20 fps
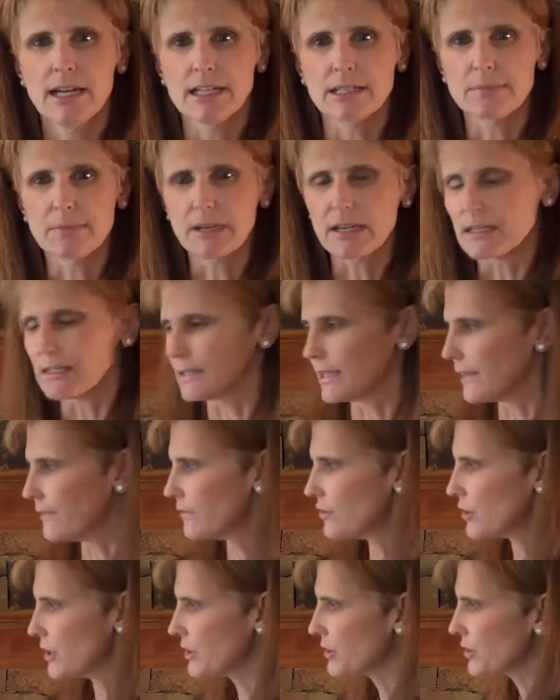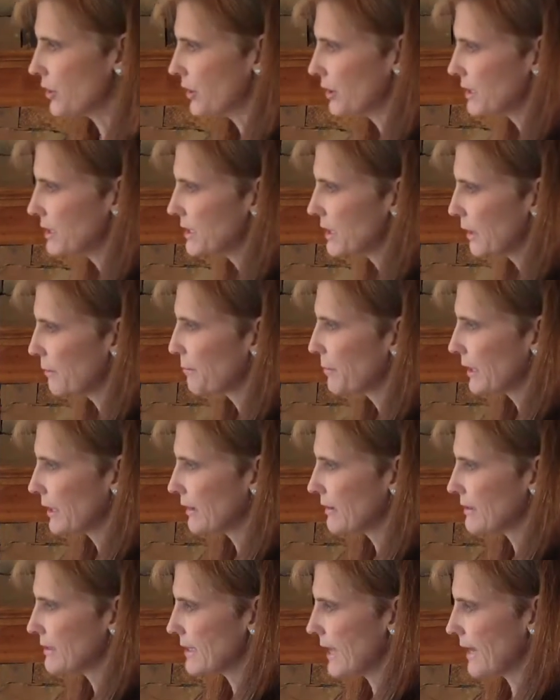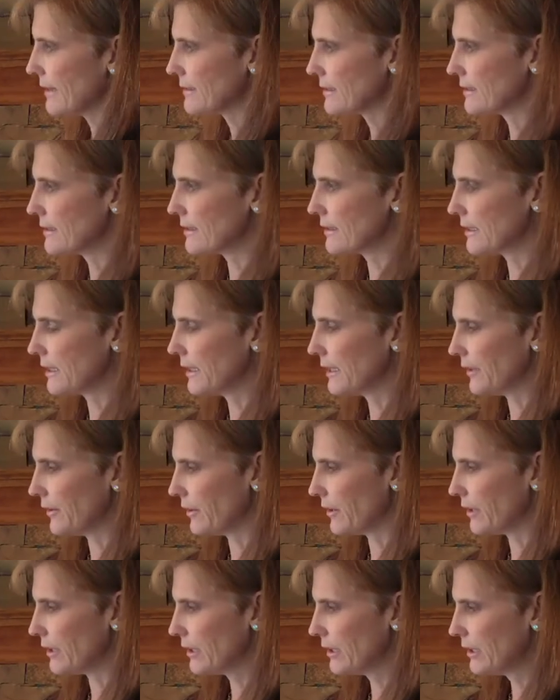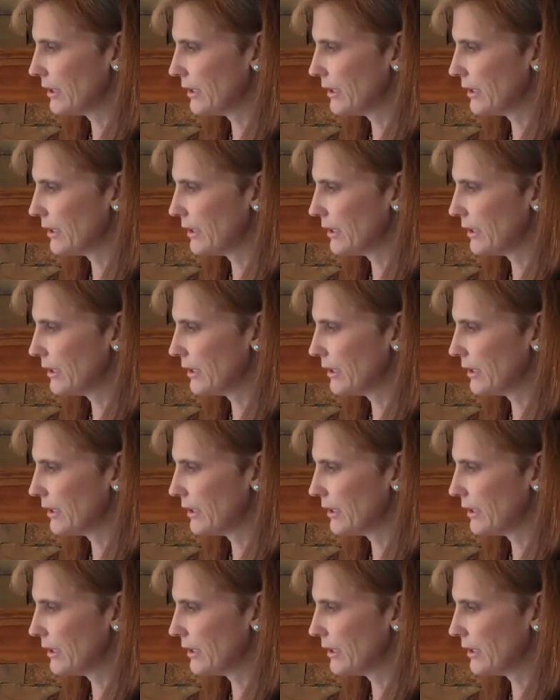It's because they've just started dumping these acids into here